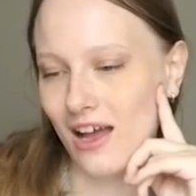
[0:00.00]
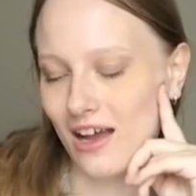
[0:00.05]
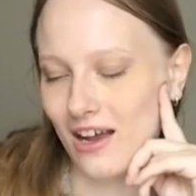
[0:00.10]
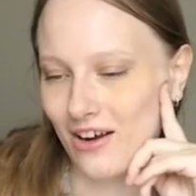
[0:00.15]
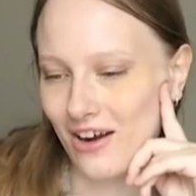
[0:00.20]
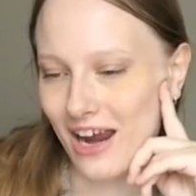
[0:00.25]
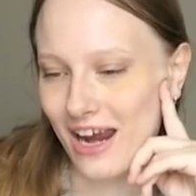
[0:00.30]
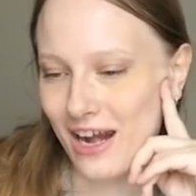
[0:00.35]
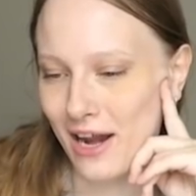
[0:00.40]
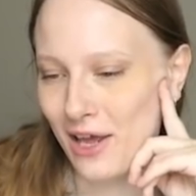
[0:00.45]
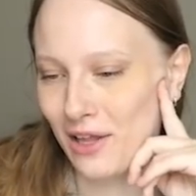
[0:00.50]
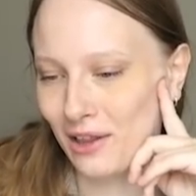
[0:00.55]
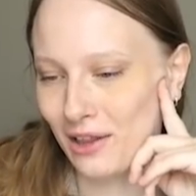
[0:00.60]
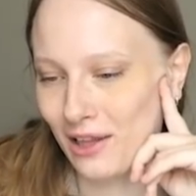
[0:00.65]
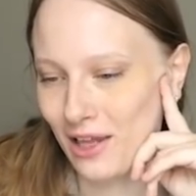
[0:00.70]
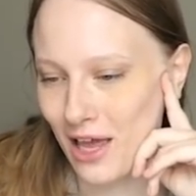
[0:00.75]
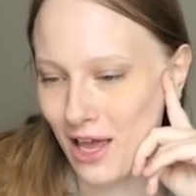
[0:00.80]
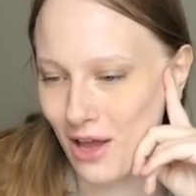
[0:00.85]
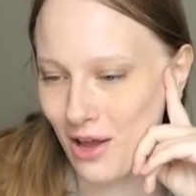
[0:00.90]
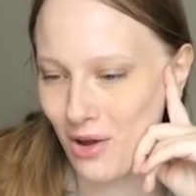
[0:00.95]
Alright,
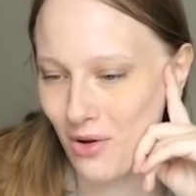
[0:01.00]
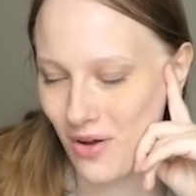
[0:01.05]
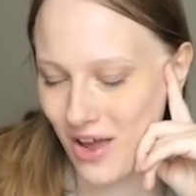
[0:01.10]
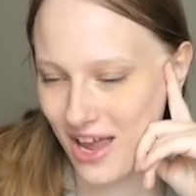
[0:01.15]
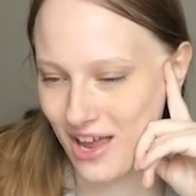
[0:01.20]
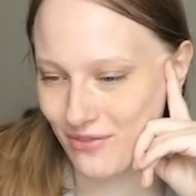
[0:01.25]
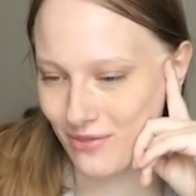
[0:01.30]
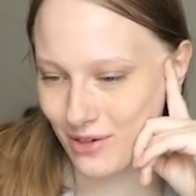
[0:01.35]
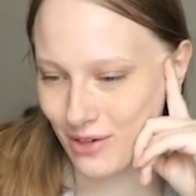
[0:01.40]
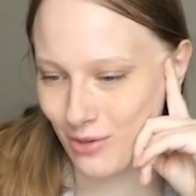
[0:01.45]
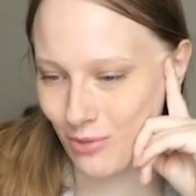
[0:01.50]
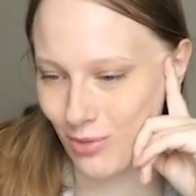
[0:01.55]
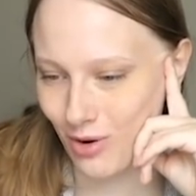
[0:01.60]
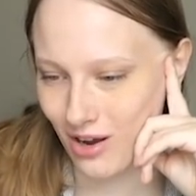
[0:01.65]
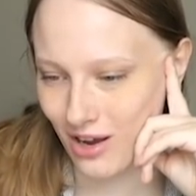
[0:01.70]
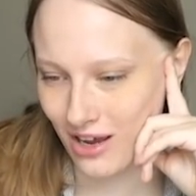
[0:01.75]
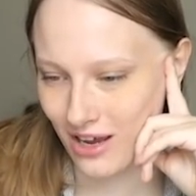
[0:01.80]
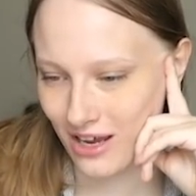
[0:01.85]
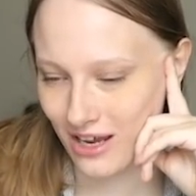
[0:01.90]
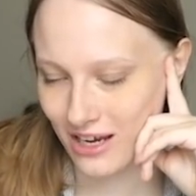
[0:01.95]
hello
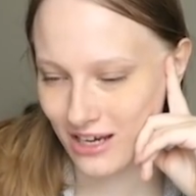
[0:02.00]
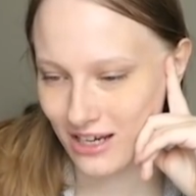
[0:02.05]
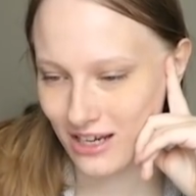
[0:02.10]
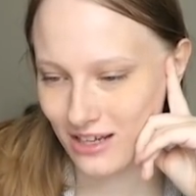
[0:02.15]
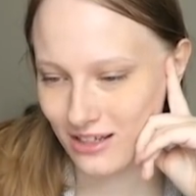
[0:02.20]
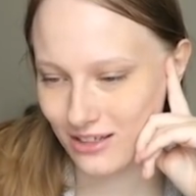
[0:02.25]
everyone.